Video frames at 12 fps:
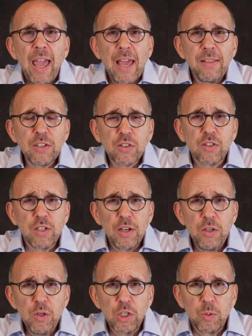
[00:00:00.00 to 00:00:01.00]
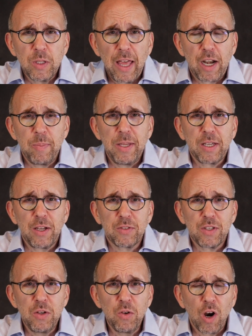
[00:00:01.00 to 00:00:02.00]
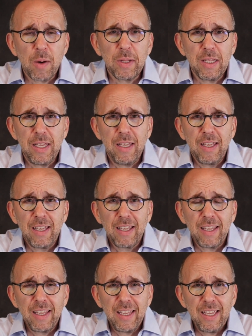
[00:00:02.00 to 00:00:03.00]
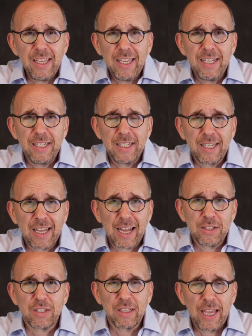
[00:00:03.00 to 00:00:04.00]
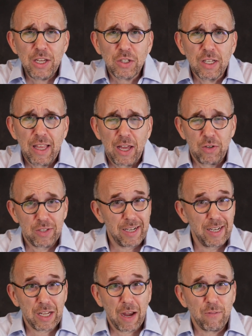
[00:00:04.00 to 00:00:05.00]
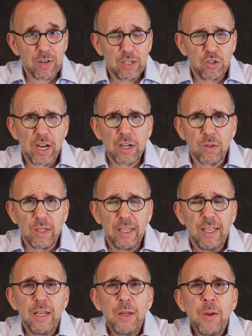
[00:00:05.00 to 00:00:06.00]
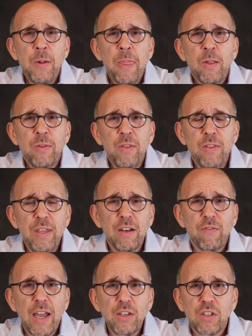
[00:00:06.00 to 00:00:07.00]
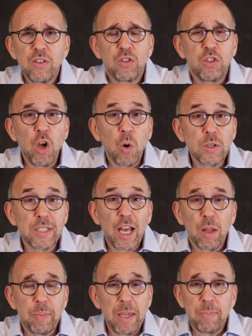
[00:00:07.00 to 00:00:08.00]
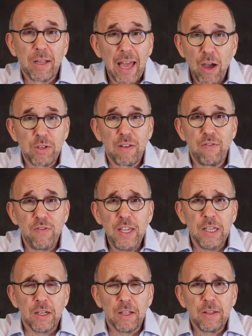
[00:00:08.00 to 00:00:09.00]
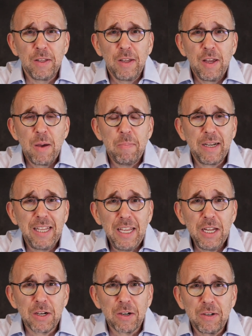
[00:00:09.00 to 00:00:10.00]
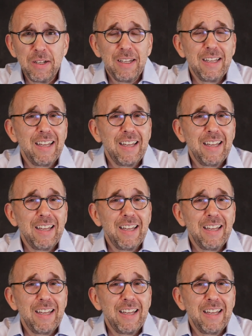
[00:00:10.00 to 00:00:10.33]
And this is an unusual letter because normally in consolation letters and in comforting generally, the advice is don't tell people how to feel. But here,